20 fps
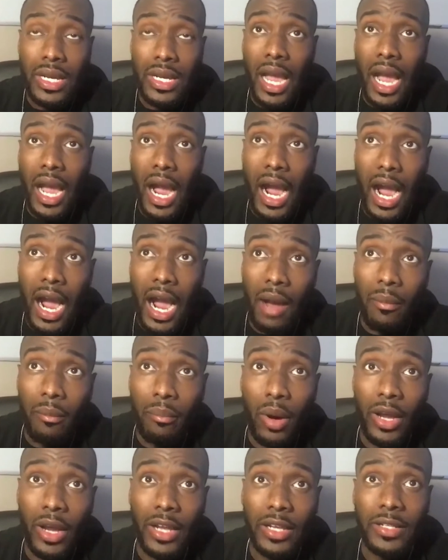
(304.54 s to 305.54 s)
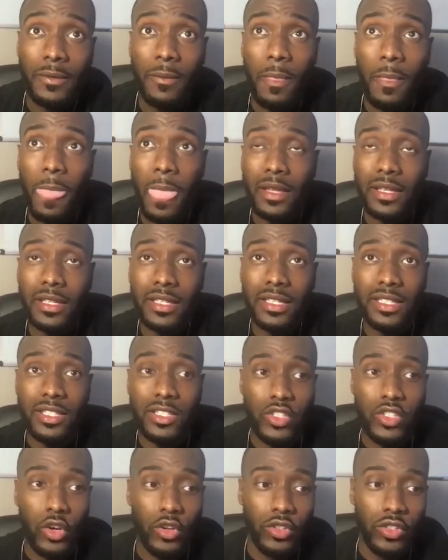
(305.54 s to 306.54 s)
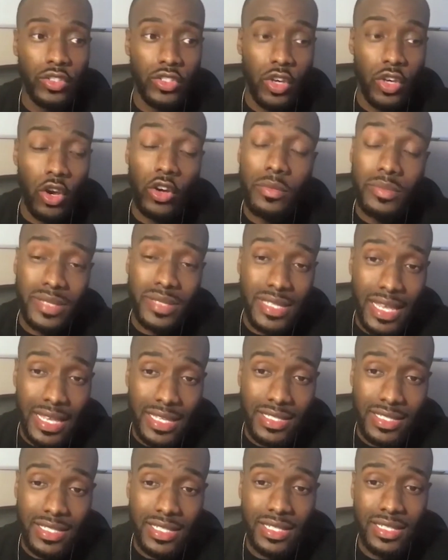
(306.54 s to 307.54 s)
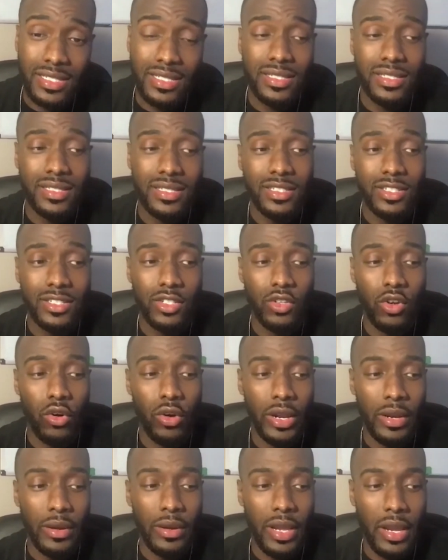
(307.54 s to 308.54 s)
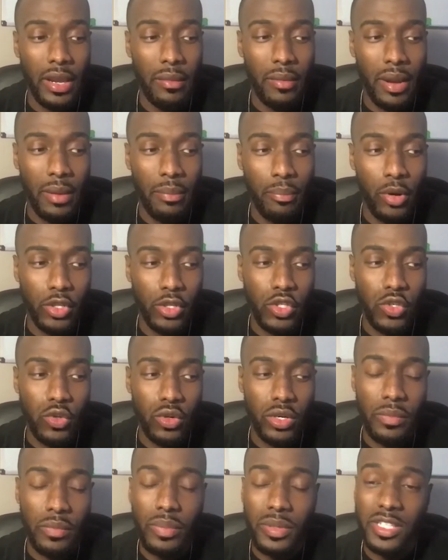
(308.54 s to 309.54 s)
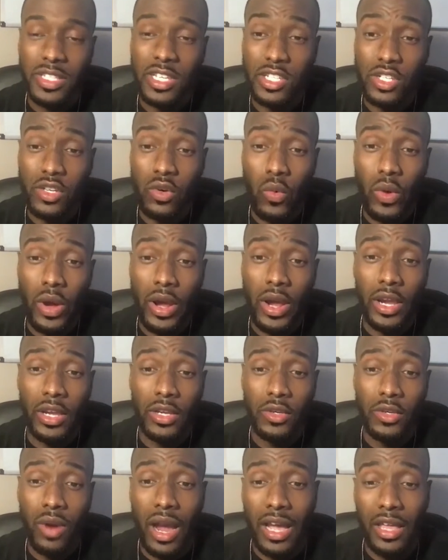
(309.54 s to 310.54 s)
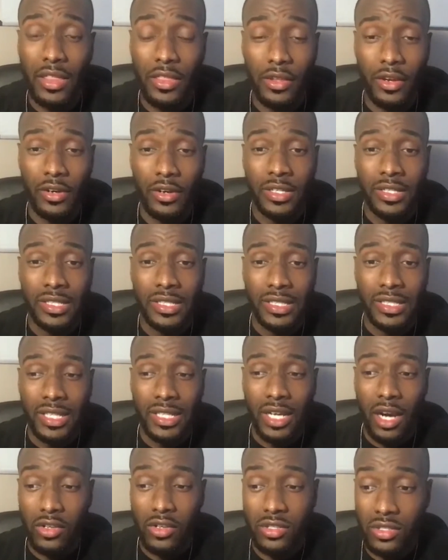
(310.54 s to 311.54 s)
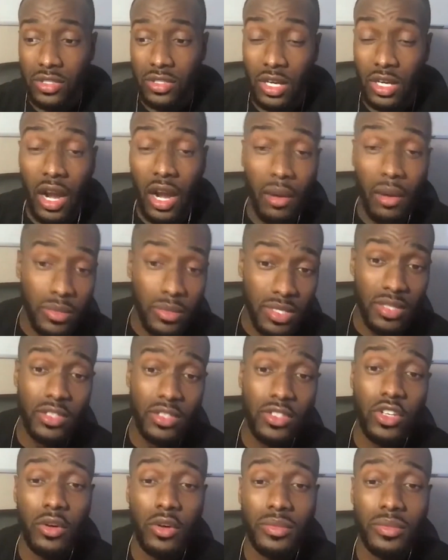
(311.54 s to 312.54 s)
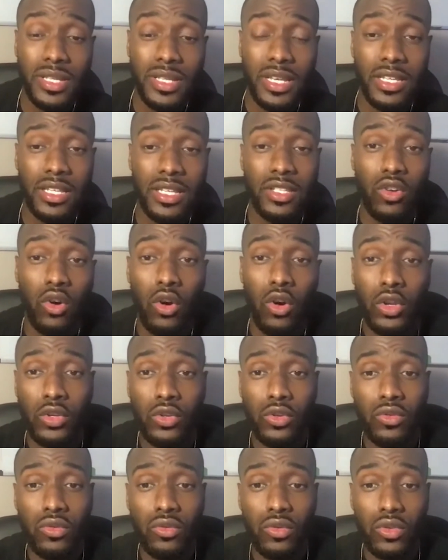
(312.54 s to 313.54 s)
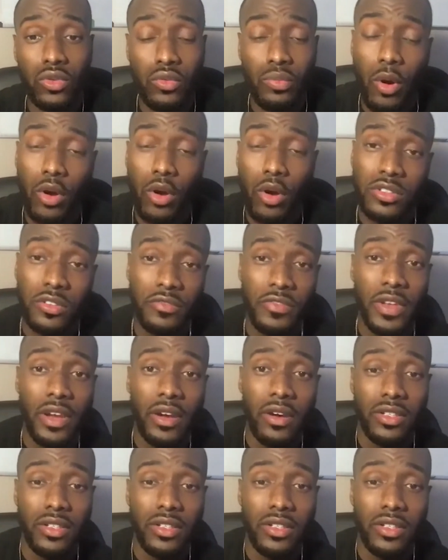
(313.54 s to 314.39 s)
But certain circumstances, it puts you in a position where you either or succumb to the circumstances or you persevere.